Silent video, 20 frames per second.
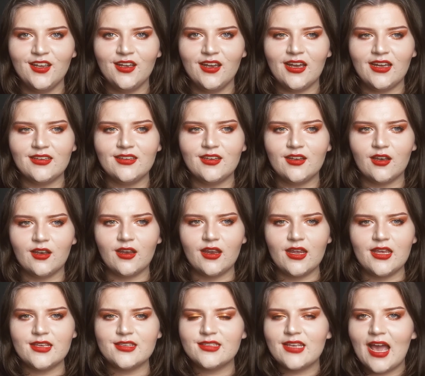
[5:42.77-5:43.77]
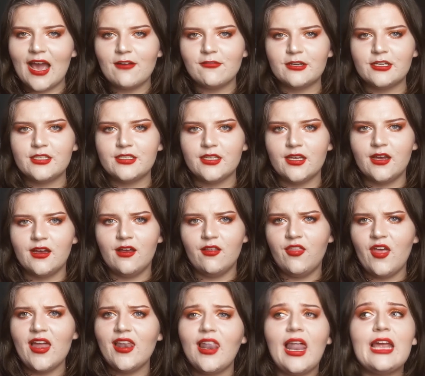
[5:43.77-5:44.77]
had his character,
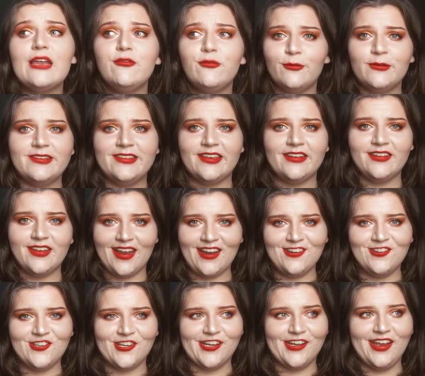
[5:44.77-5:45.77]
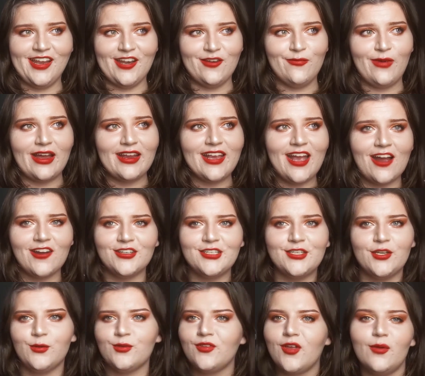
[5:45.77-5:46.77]
their life was in danger, and my
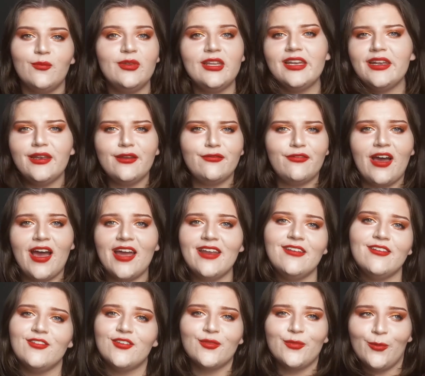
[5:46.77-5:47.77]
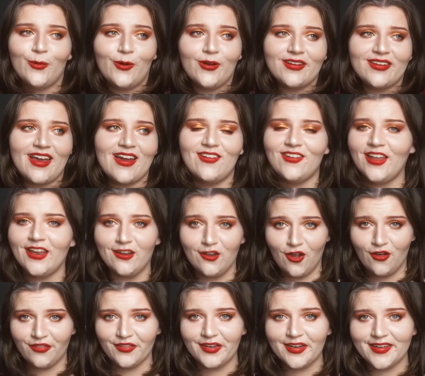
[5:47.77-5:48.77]
character was completely fine and just walked out like
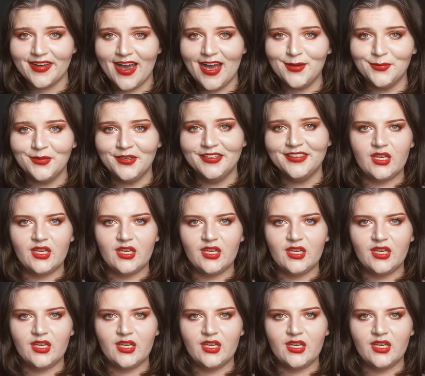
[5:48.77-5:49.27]
nothing had happened.